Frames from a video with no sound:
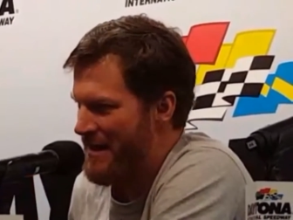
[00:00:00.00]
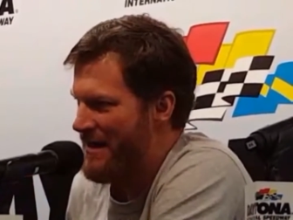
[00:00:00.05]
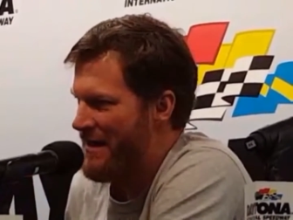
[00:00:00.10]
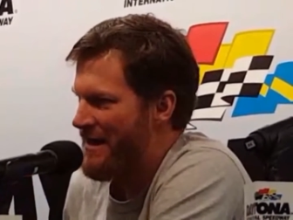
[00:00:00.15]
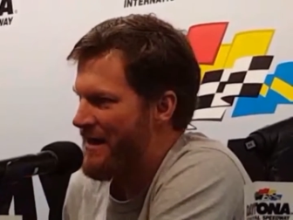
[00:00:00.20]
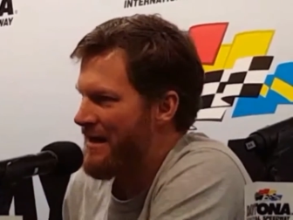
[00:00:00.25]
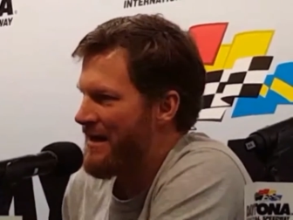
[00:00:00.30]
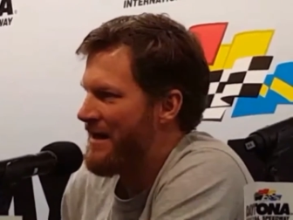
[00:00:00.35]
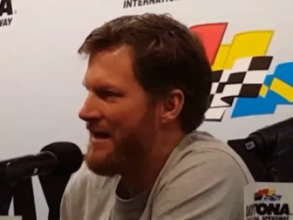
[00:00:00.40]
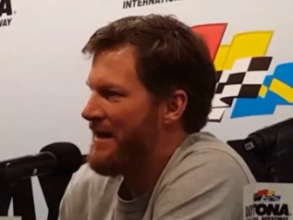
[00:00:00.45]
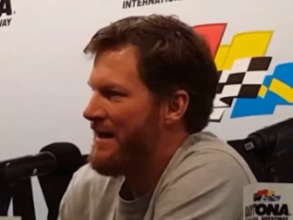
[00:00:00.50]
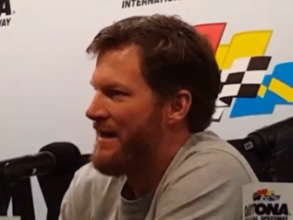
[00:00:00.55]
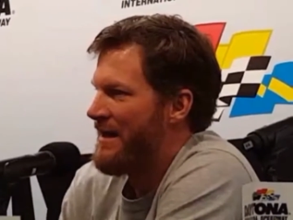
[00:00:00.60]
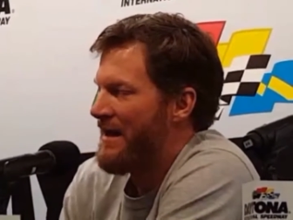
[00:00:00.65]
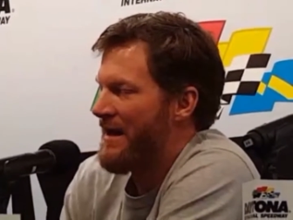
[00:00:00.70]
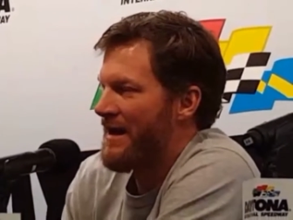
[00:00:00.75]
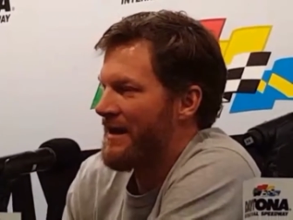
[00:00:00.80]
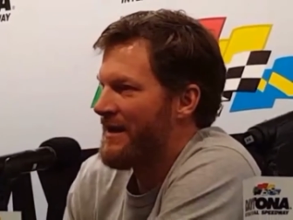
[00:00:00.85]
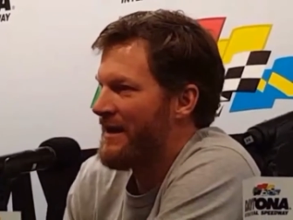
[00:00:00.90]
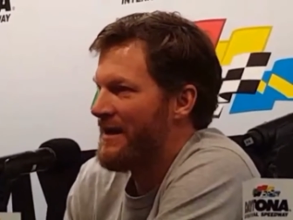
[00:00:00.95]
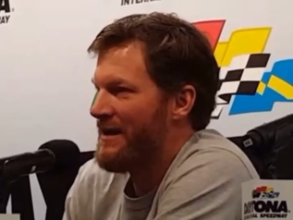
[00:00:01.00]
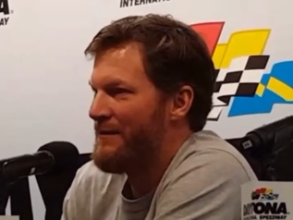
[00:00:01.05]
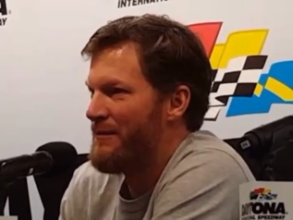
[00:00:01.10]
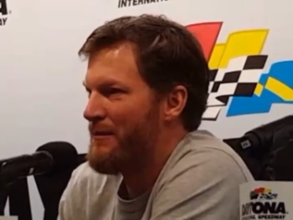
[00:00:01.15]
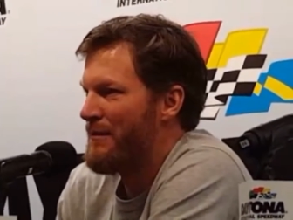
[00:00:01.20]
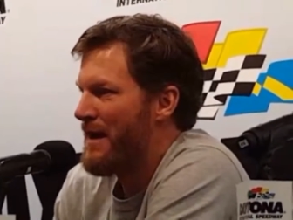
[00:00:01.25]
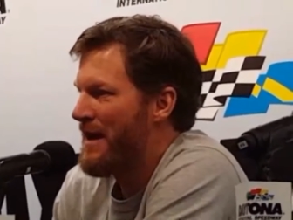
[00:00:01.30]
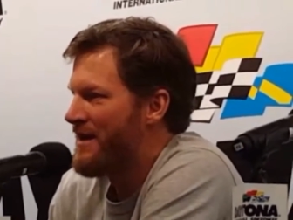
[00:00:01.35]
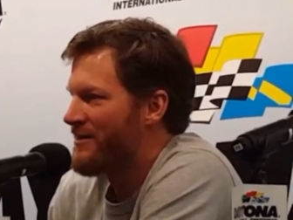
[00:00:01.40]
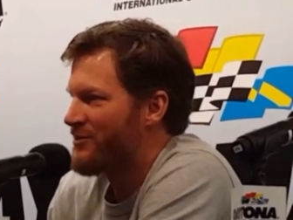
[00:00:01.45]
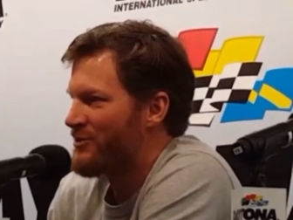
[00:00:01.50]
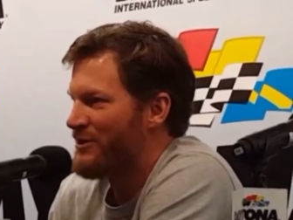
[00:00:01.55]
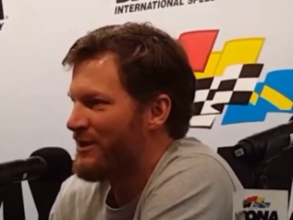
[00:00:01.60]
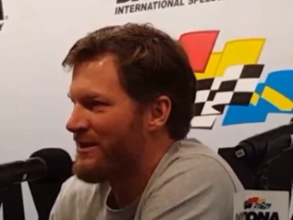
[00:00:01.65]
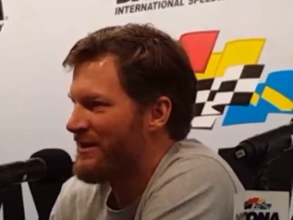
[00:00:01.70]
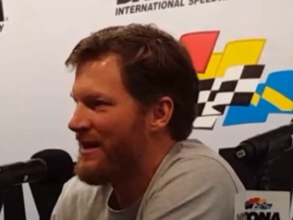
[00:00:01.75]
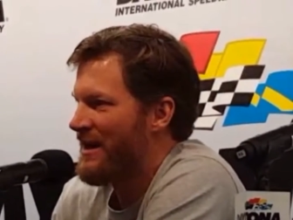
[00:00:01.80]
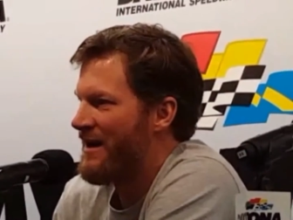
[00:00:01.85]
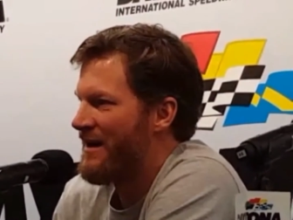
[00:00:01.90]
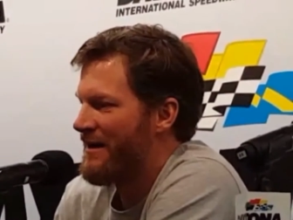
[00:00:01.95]
even, I can't even
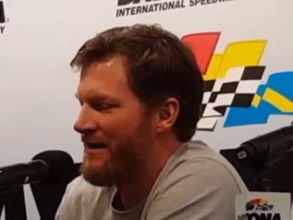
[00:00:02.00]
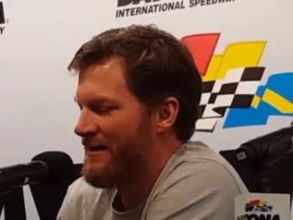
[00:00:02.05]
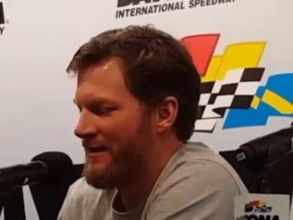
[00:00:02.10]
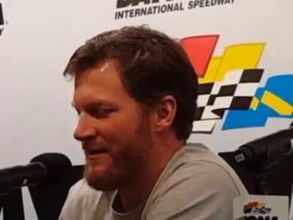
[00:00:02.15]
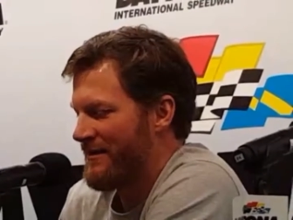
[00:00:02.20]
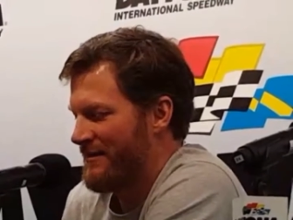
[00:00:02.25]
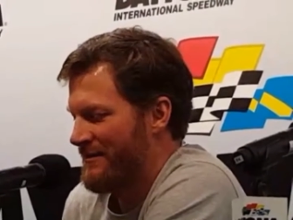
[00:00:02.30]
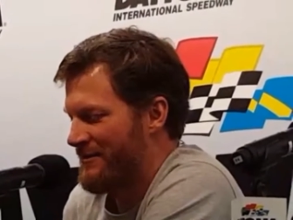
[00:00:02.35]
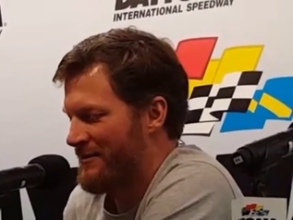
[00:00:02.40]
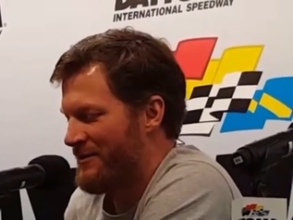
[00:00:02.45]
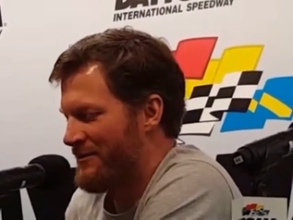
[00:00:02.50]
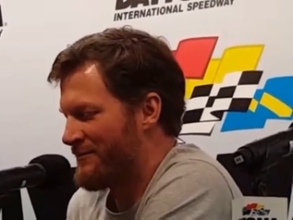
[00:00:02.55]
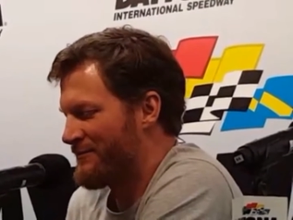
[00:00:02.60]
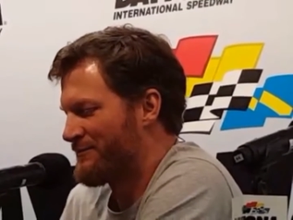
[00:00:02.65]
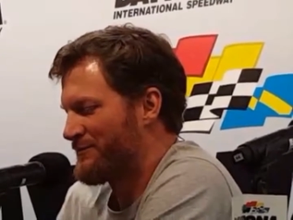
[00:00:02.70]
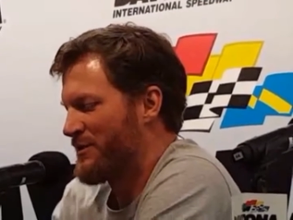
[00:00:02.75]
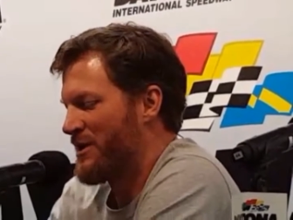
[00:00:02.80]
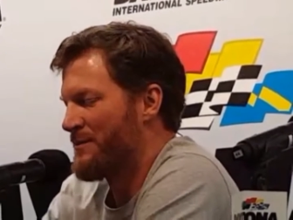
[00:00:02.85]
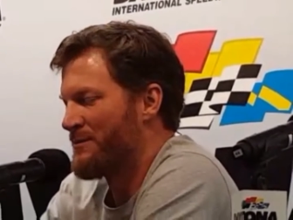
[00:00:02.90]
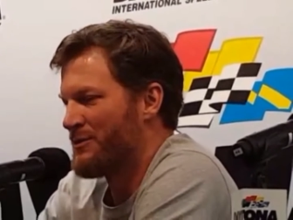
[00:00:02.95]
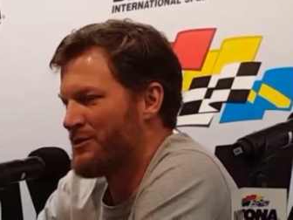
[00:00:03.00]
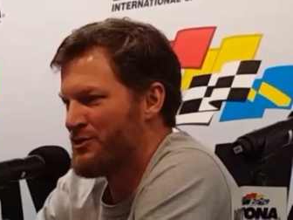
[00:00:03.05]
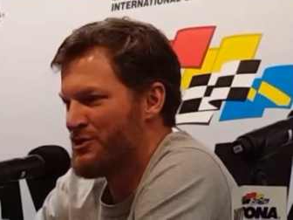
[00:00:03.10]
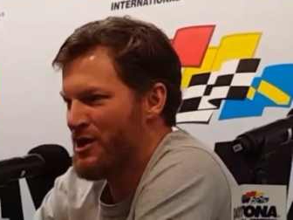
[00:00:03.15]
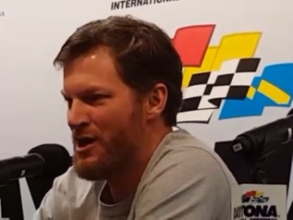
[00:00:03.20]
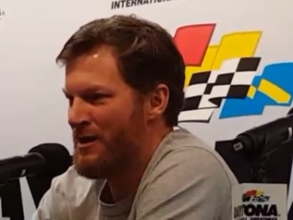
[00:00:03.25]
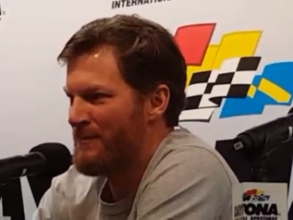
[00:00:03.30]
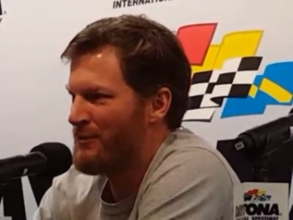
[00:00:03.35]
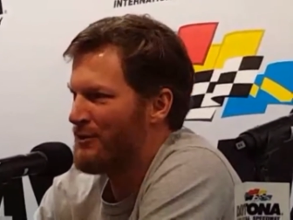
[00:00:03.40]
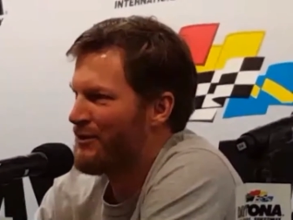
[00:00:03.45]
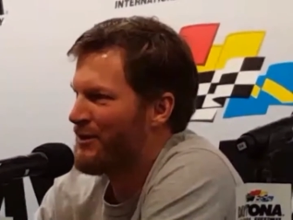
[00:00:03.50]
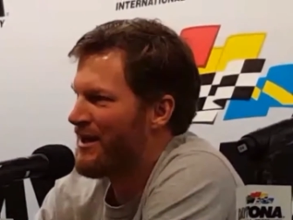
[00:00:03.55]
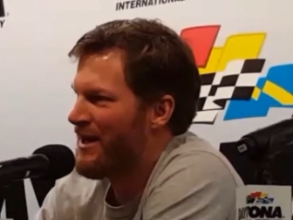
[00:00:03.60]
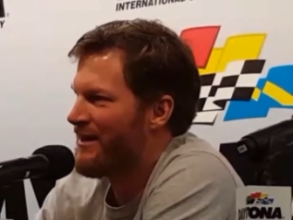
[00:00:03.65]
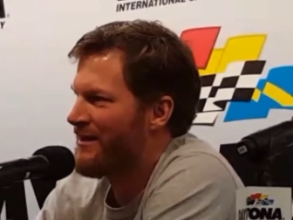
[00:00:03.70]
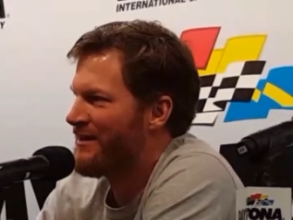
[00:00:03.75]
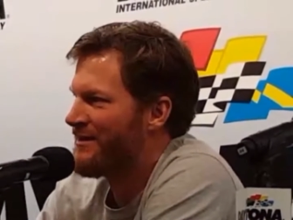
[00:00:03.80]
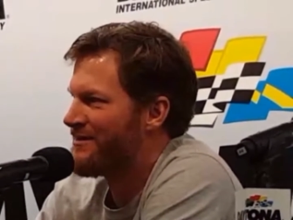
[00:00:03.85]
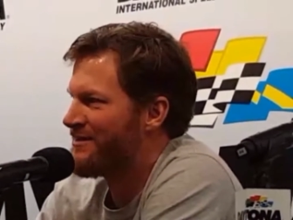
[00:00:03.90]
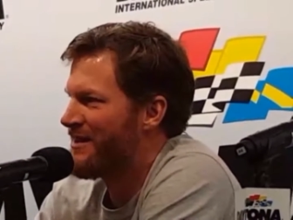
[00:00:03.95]
imagine how you know keeping a job doing
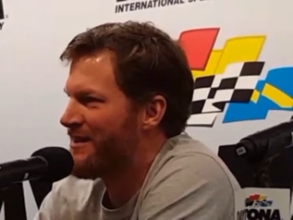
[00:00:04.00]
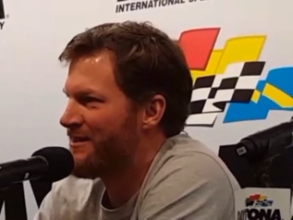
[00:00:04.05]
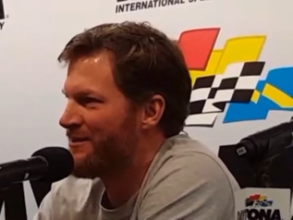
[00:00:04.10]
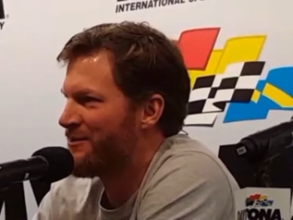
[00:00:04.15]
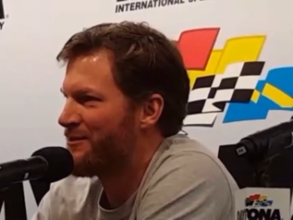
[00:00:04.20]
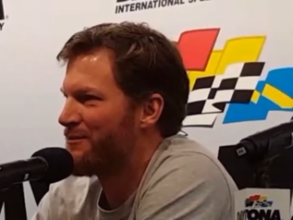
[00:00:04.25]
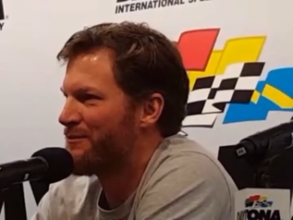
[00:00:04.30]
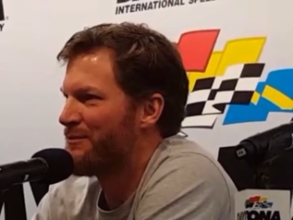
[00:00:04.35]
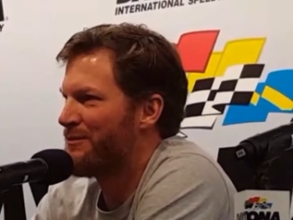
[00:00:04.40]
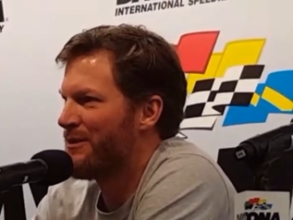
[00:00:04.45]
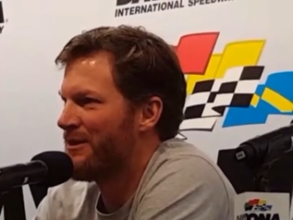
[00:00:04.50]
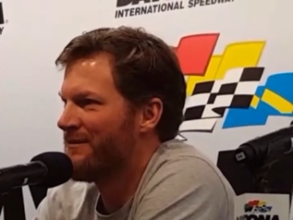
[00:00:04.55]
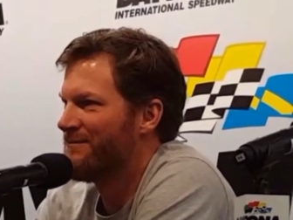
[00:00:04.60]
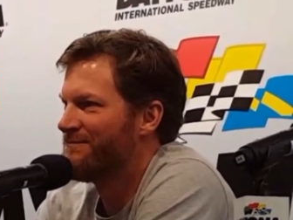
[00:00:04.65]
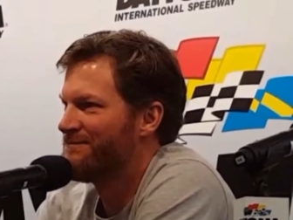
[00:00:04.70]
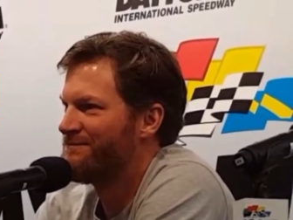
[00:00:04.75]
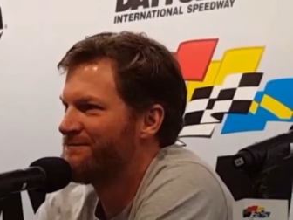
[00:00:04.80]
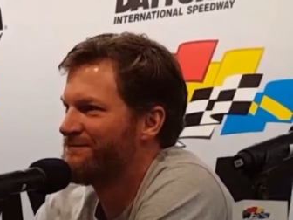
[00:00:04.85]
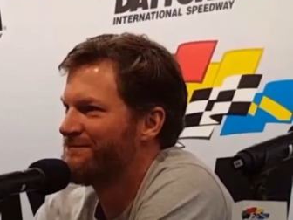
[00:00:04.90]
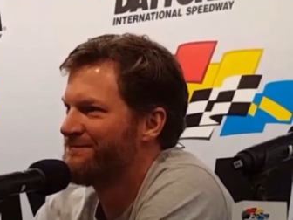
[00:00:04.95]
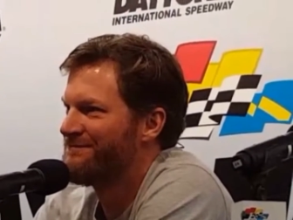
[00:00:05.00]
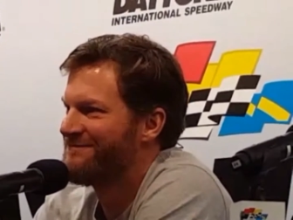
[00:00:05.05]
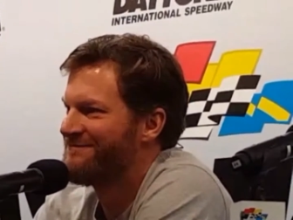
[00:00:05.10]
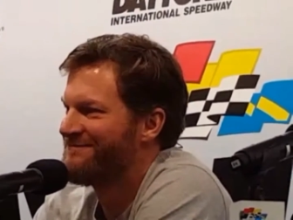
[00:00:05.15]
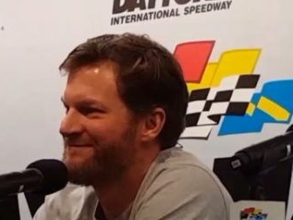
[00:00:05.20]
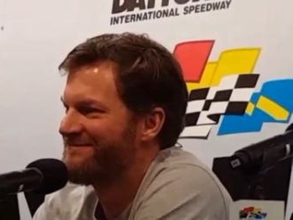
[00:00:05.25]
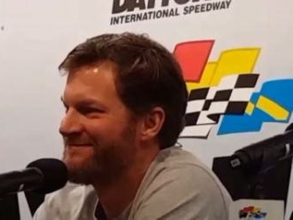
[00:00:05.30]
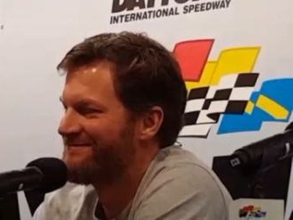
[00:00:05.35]
that these days. But,